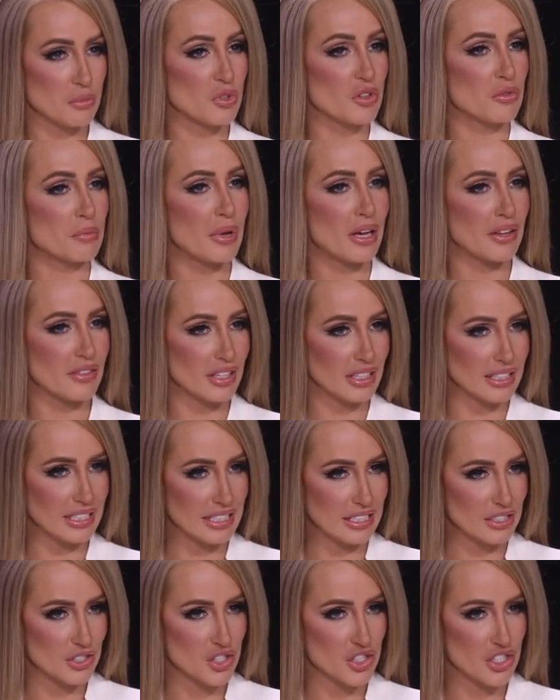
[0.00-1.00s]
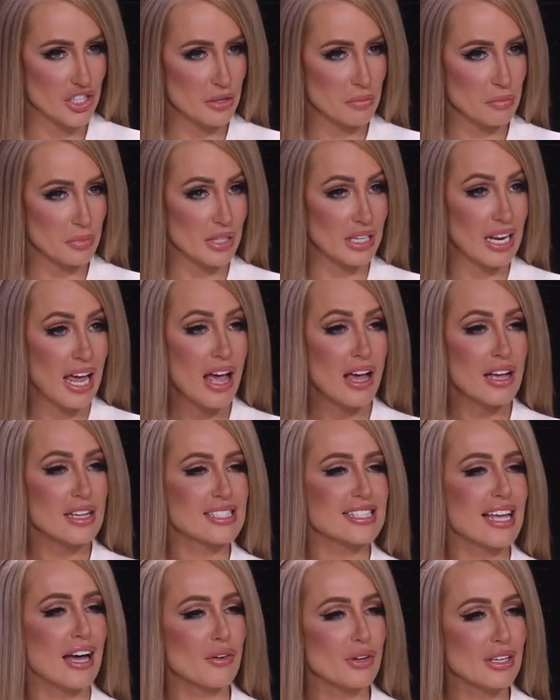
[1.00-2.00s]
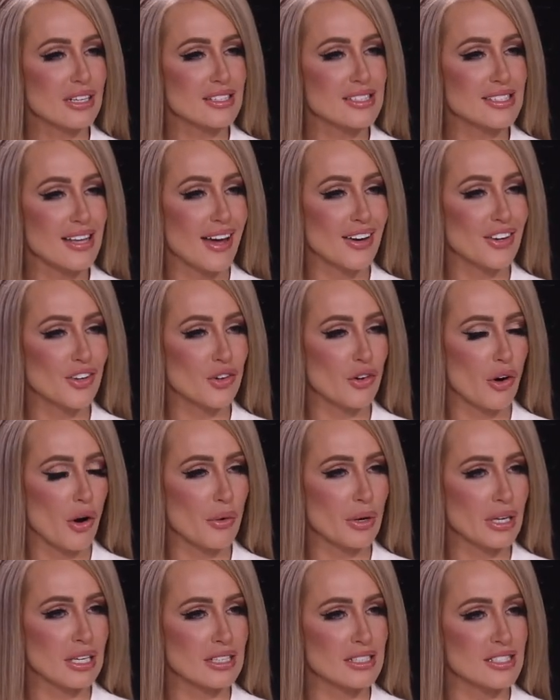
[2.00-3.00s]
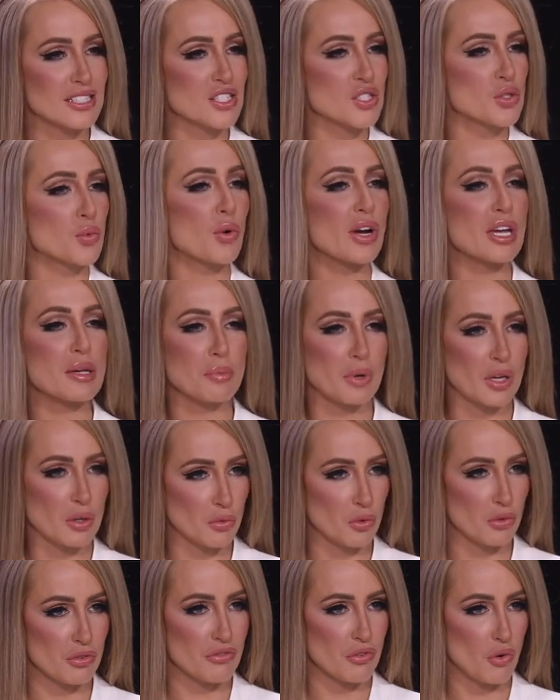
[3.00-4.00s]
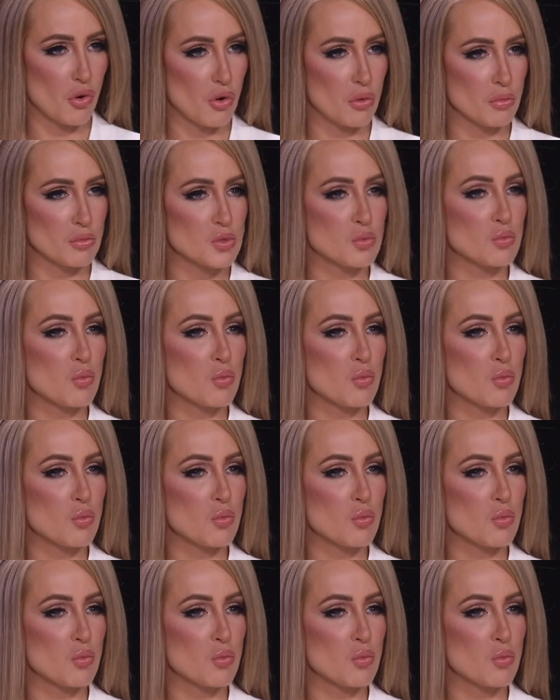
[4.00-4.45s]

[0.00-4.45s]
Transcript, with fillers: You've met the leadership, and Saudi is undergoing sweeping reforms.